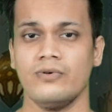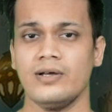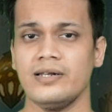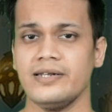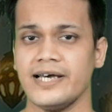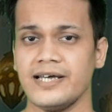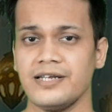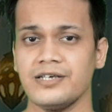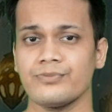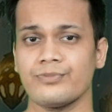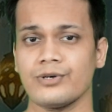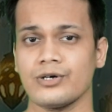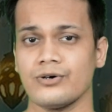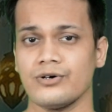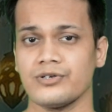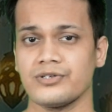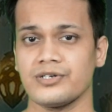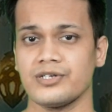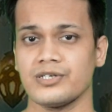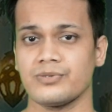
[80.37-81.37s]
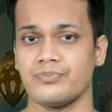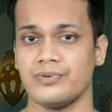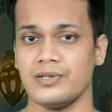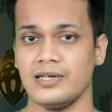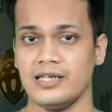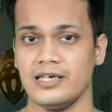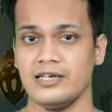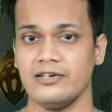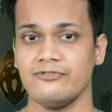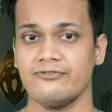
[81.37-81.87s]
Well, that is because it is
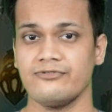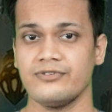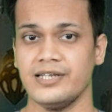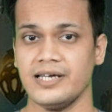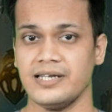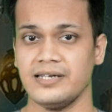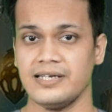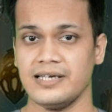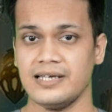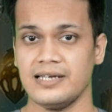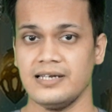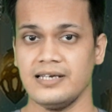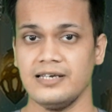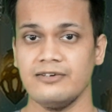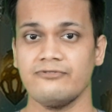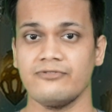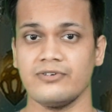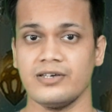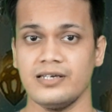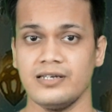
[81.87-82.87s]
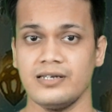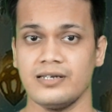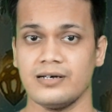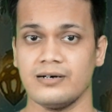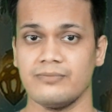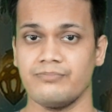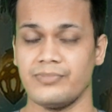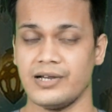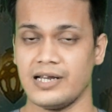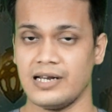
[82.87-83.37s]
believed that they live in
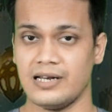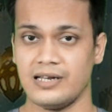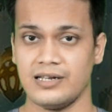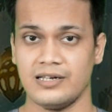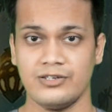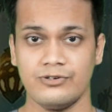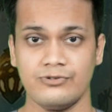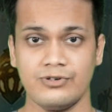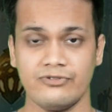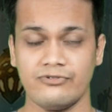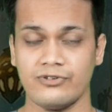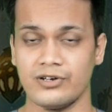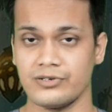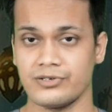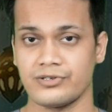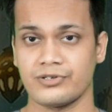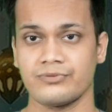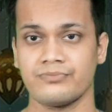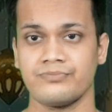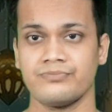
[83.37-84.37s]
a parallel universe.